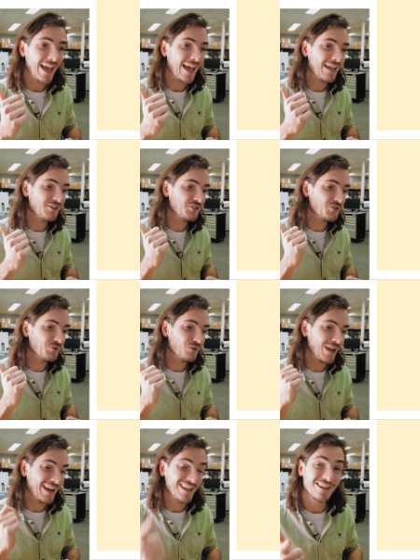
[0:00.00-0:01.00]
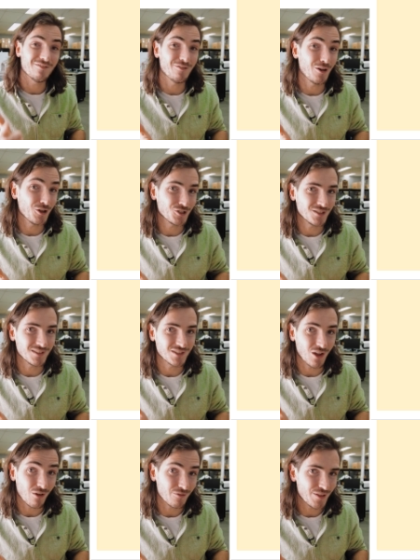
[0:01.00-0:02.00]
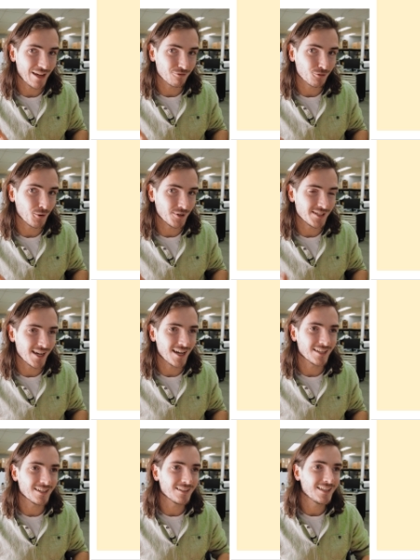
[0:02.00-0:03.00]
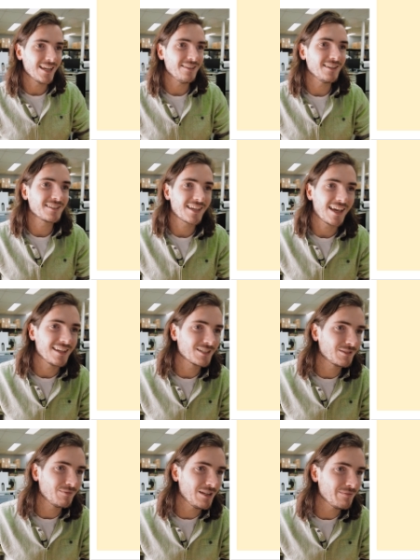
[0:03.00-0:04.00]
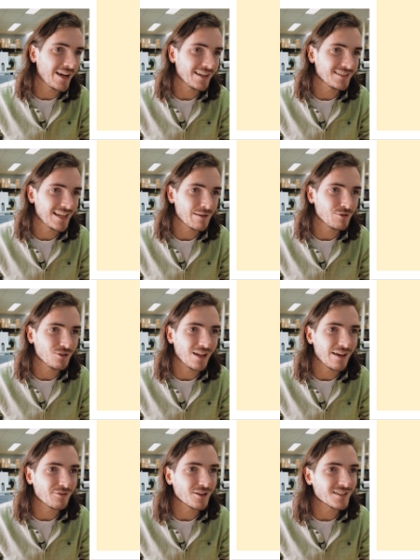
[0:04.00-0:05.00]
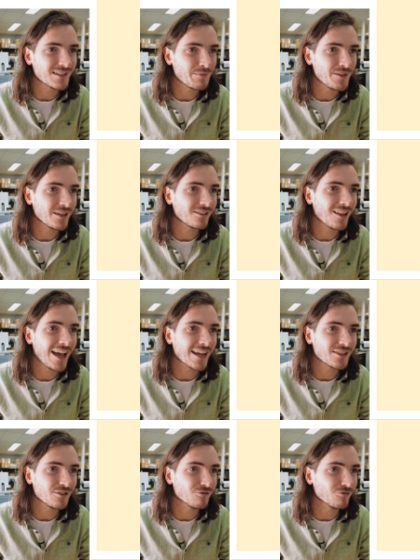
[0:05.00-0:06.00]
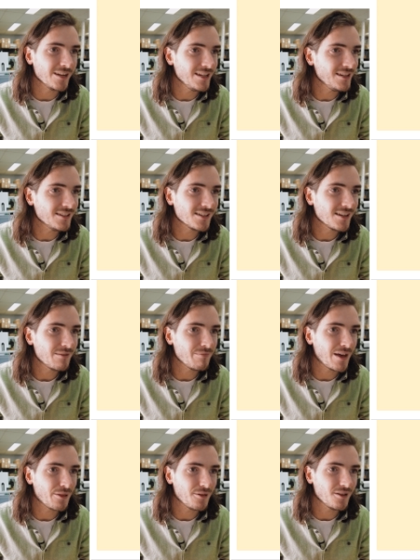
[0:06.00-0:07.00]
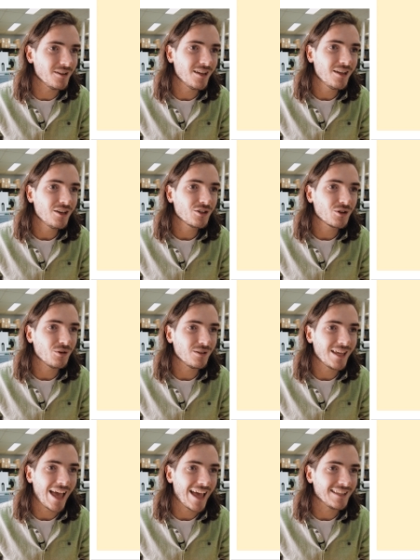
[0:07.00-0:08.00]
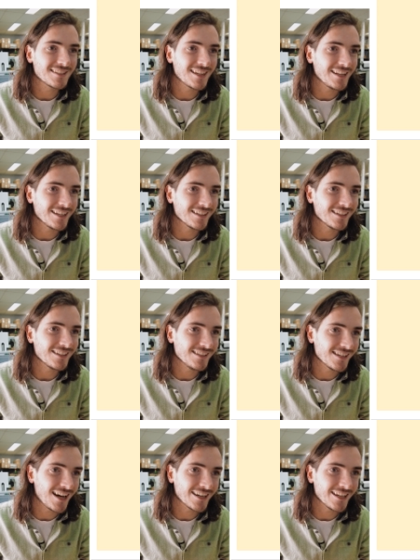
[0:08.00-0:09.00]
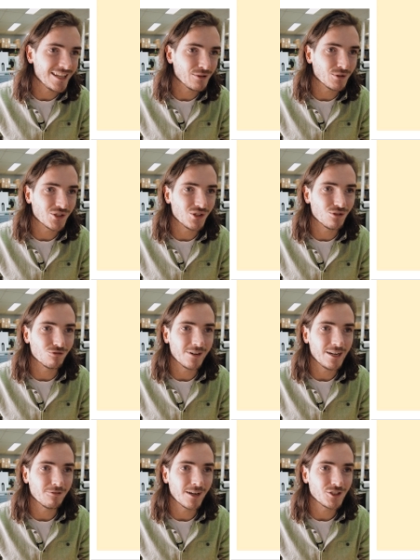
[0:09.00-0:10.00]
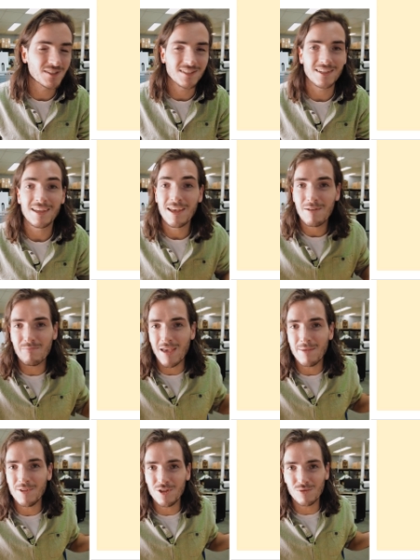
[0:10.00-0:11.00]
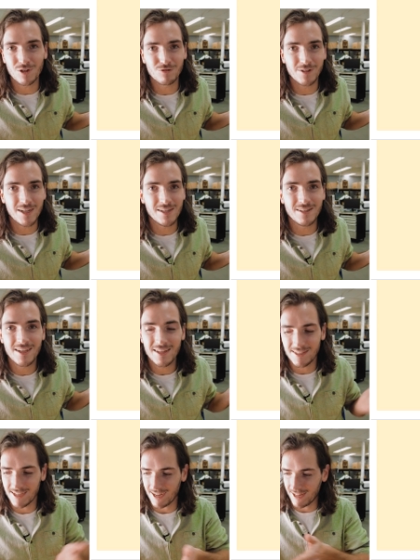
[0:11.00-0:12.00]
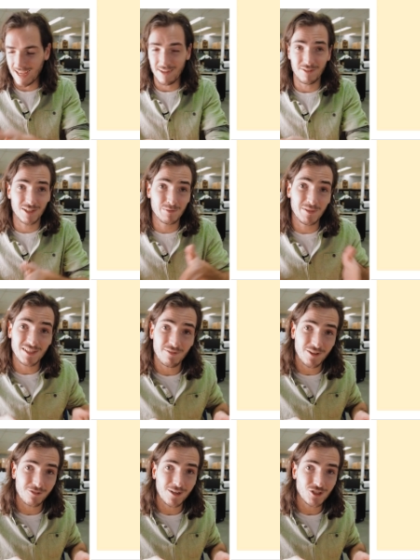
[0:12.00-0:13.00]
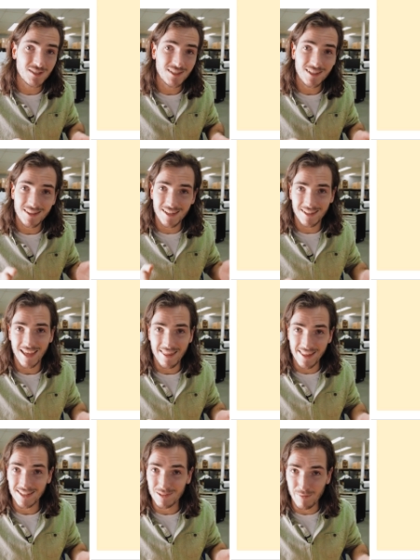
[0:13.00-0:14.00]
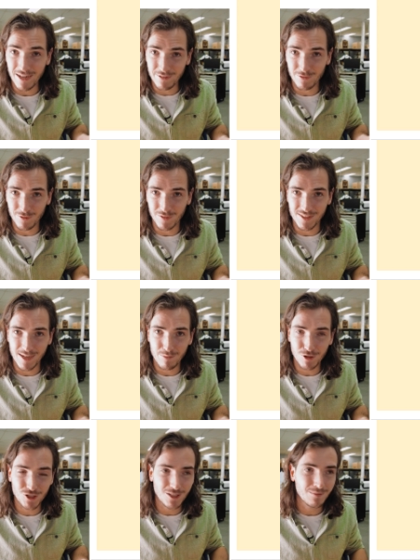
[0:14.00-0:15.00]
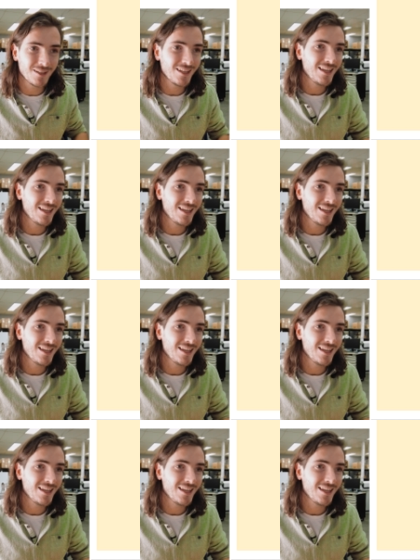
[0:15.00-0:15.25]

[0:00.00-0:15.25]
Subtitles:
and do any conversions of that raw data. In this case, in my example, I've got something like the read method and setting data equal to read register. Maybe you want to read data out of a specific register and that's meaningful for temperature.